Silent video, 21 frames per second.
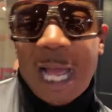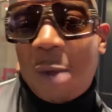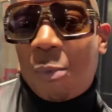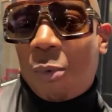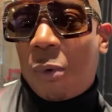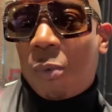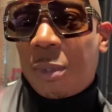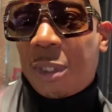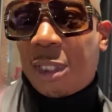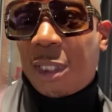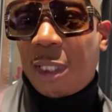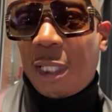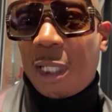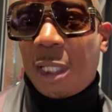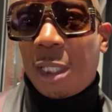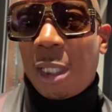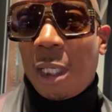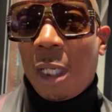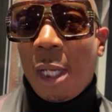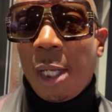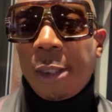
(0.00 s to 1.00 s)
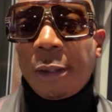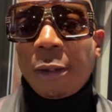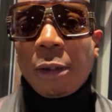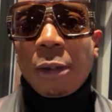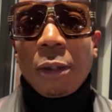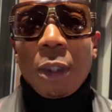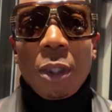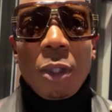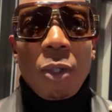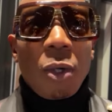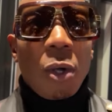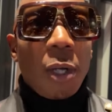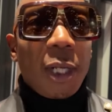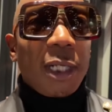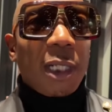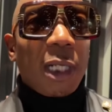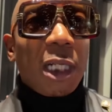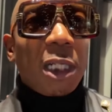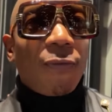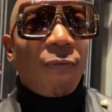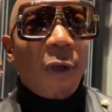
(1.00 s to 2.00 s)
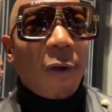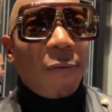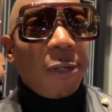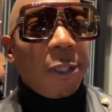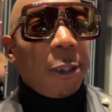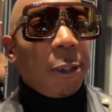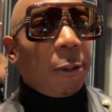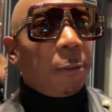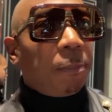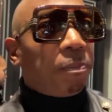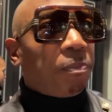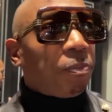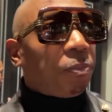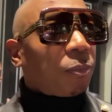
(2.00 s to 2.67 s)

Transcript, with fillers: not what we're saying. You know, it, it's very.